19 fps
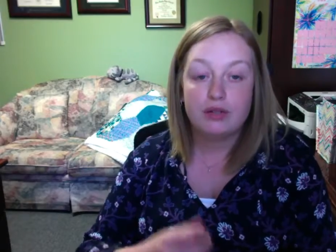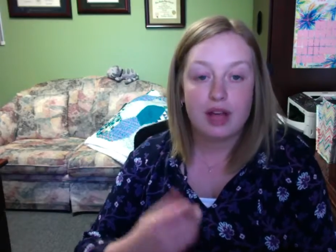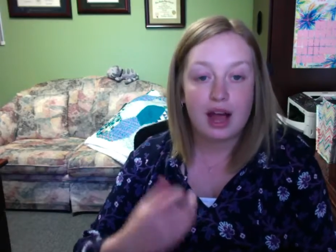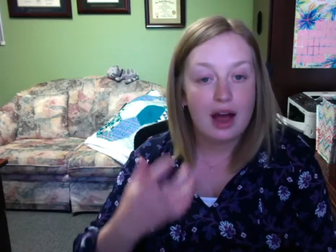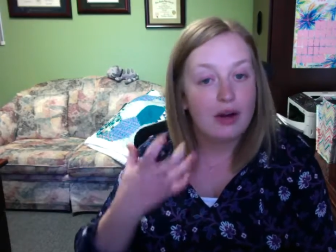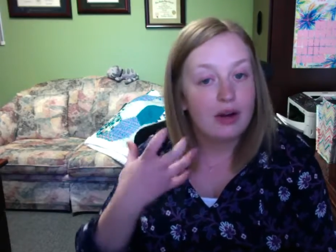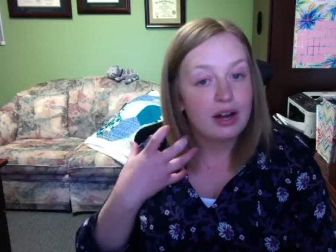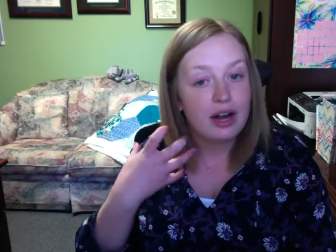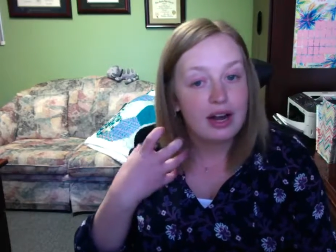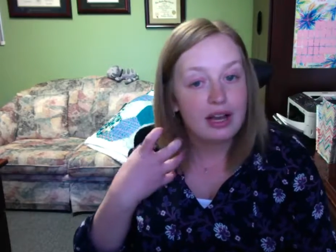How
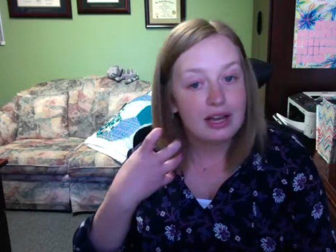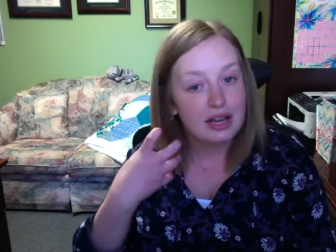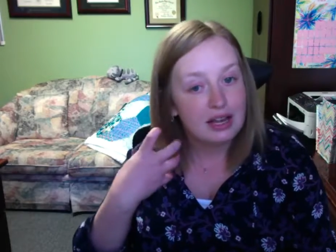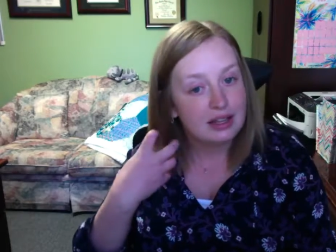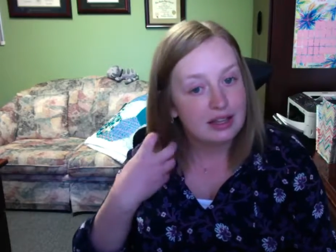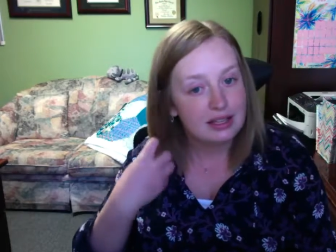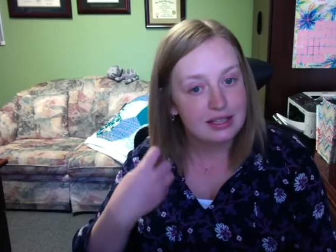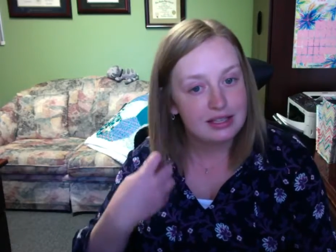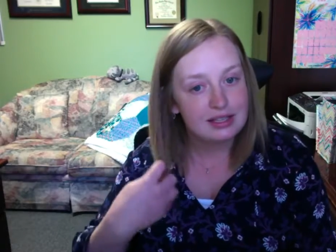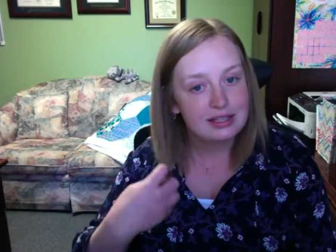can I
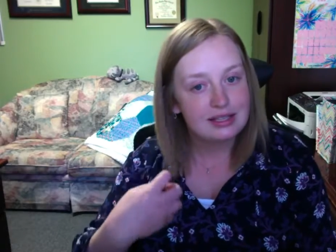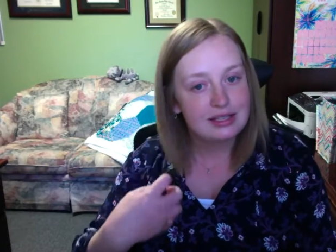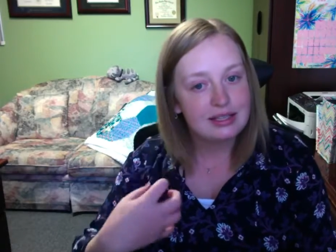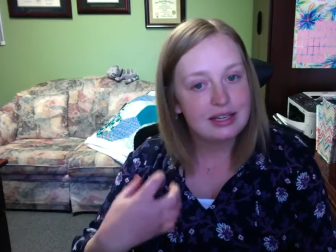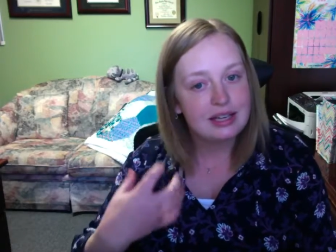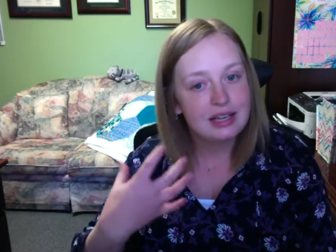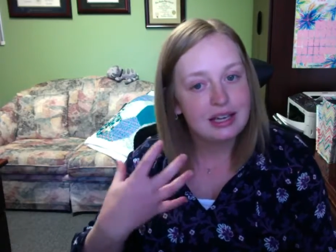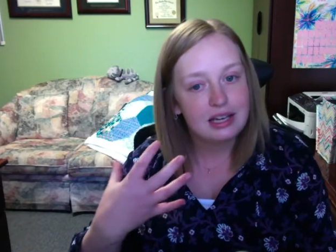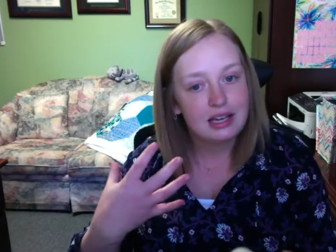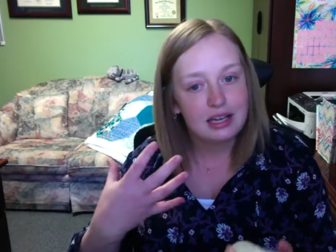get this
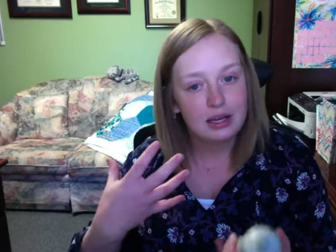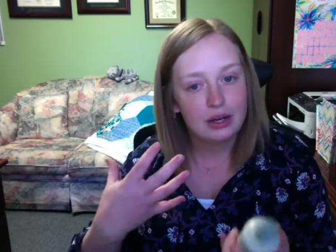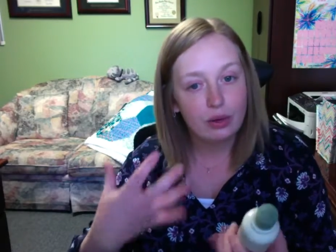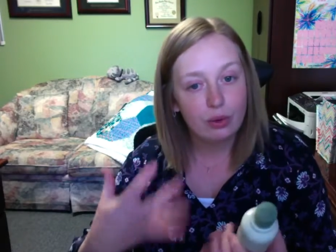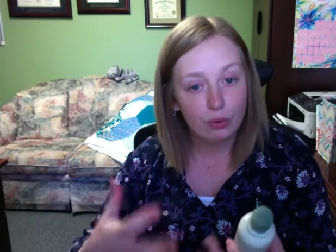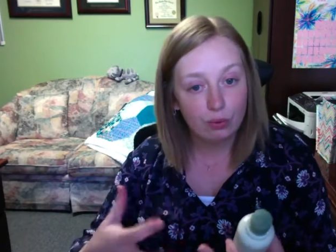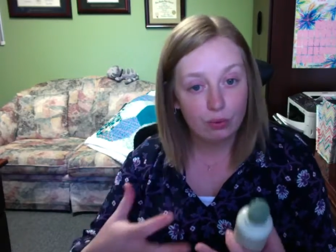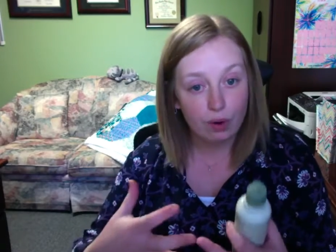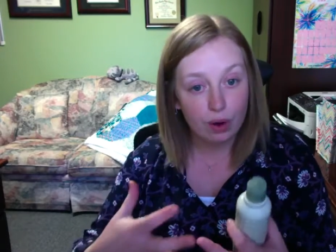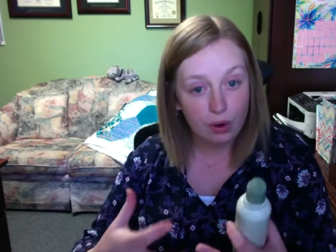sticky,
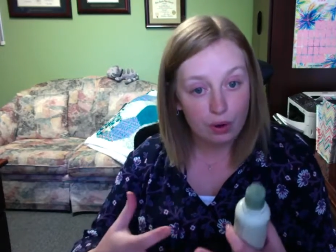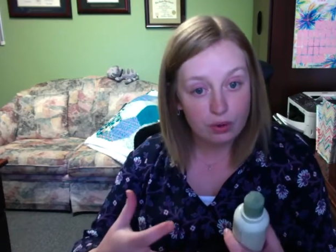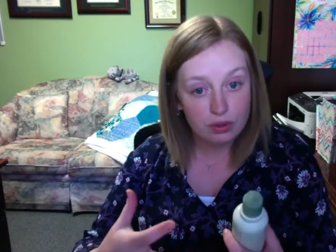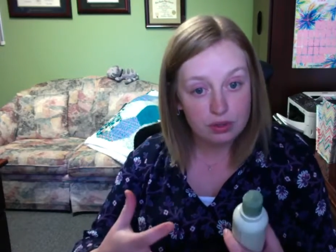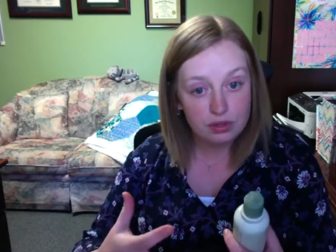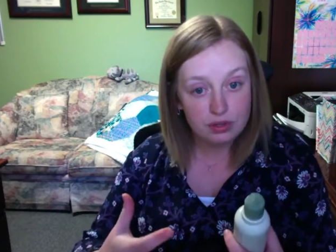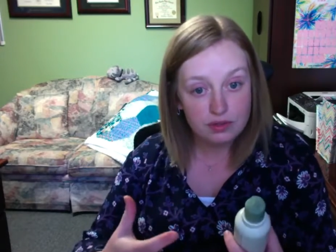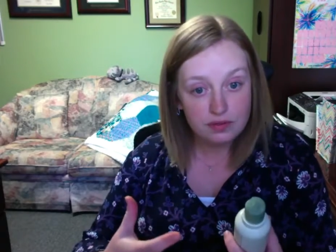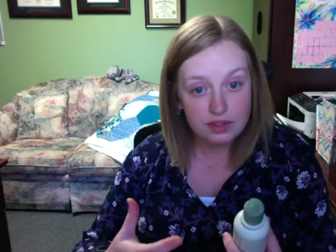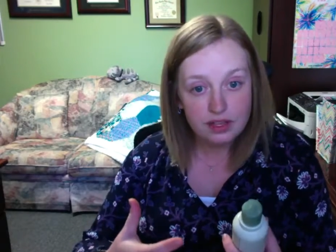
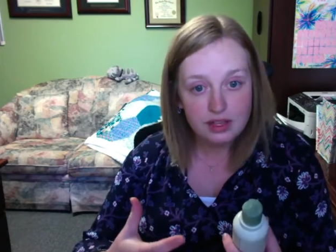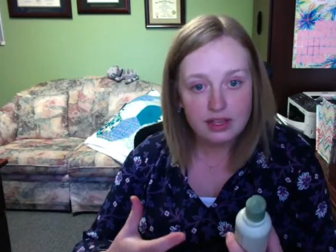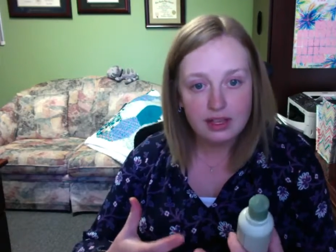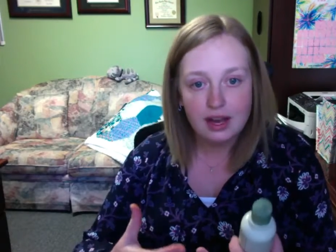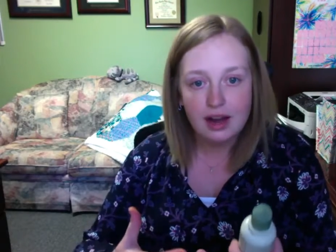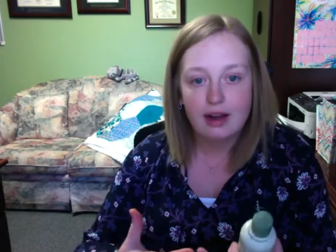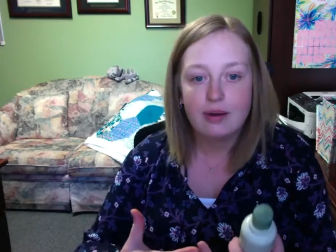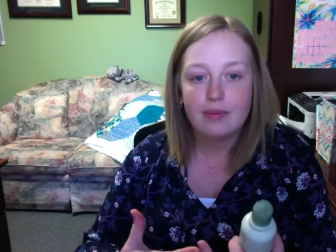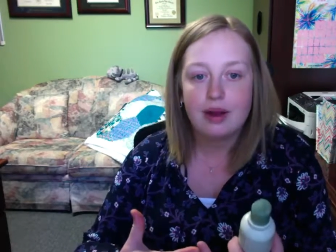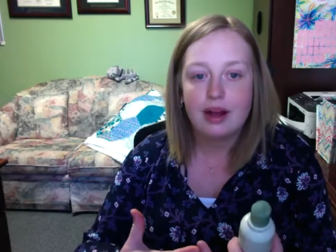gross feeling
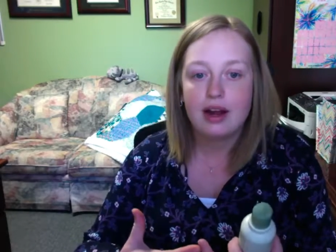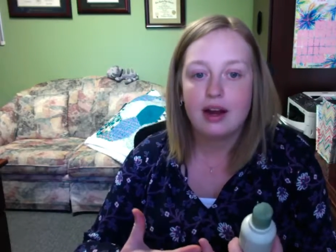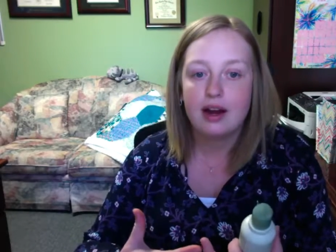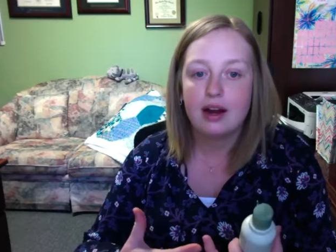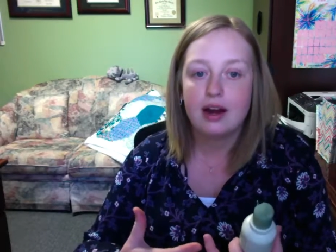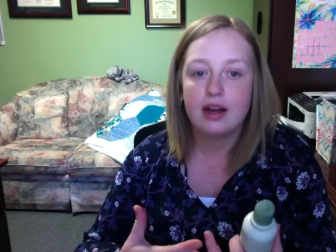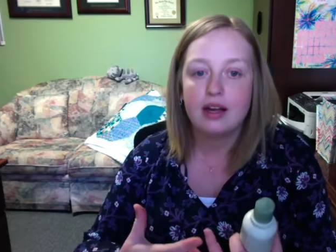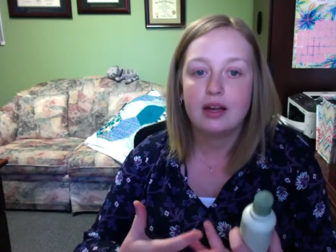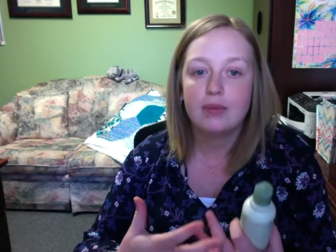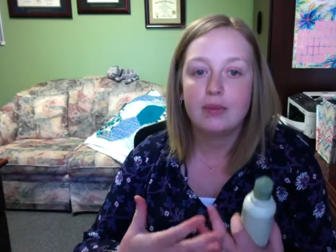out of my
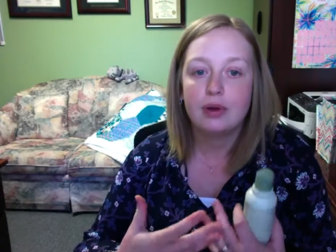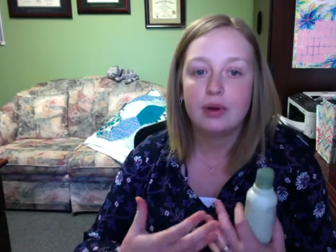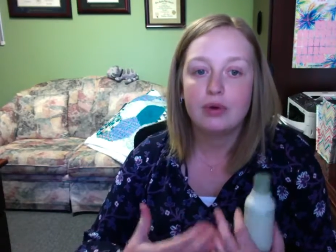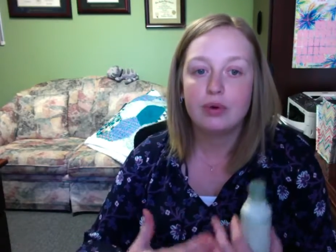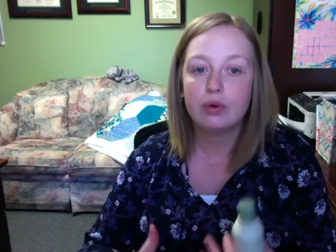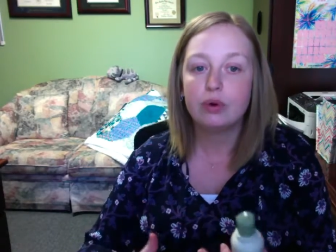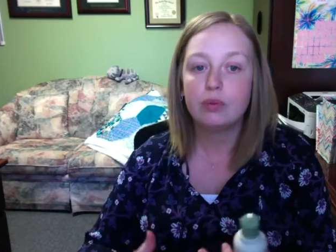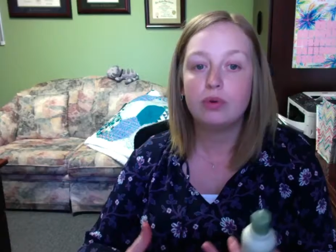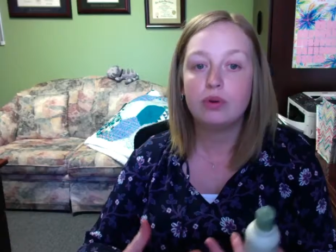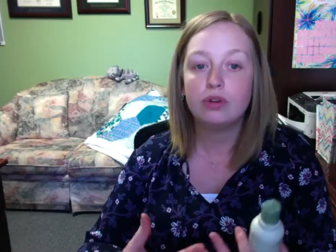hair and get my
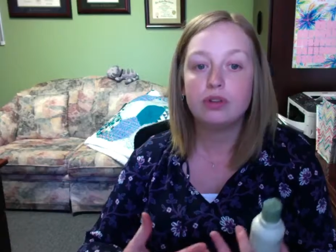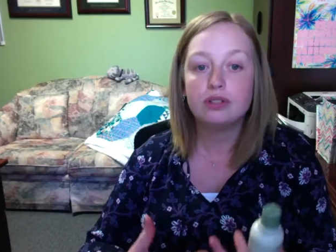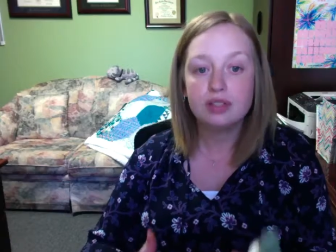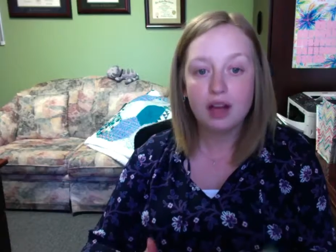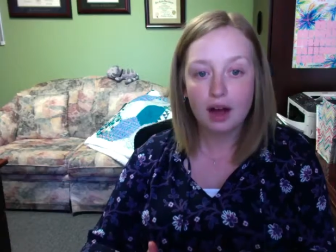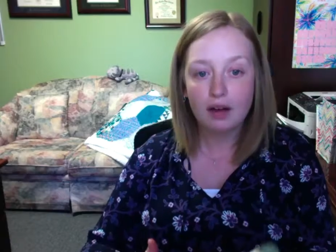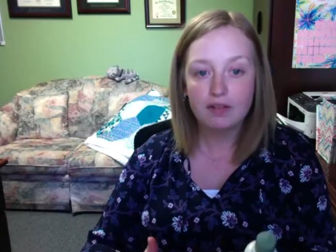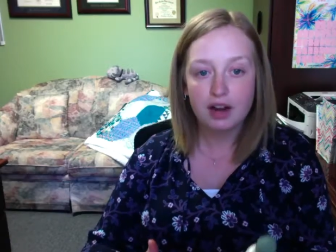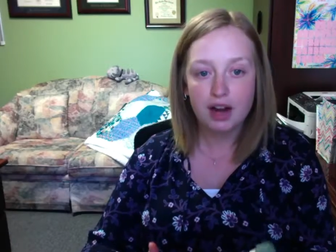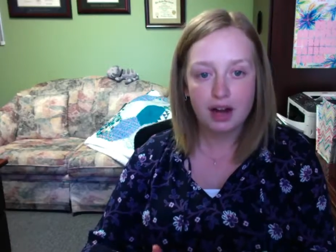normal
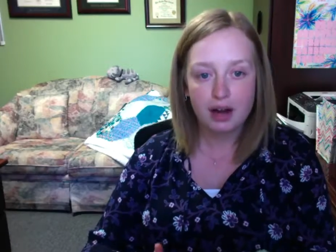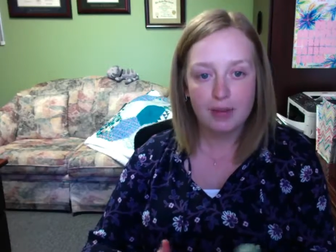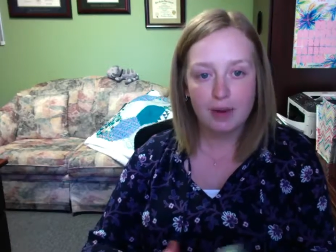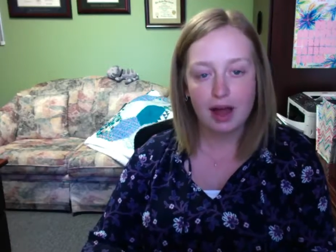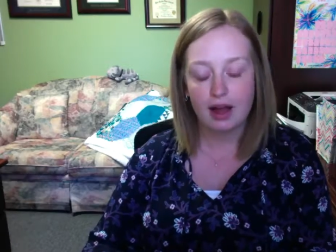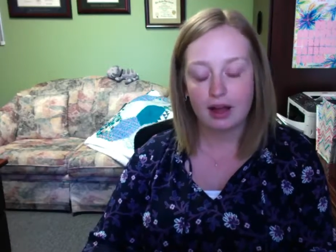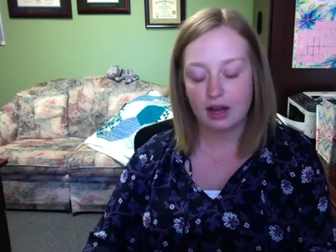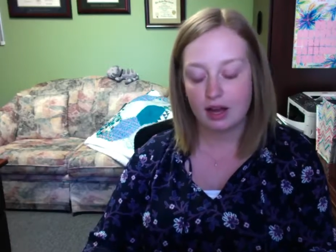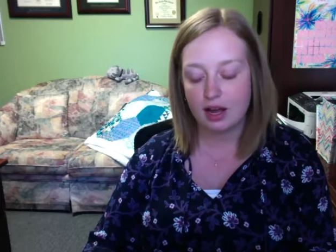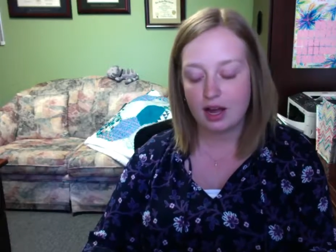soft hair
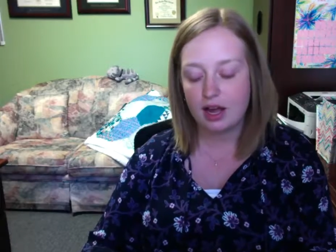back?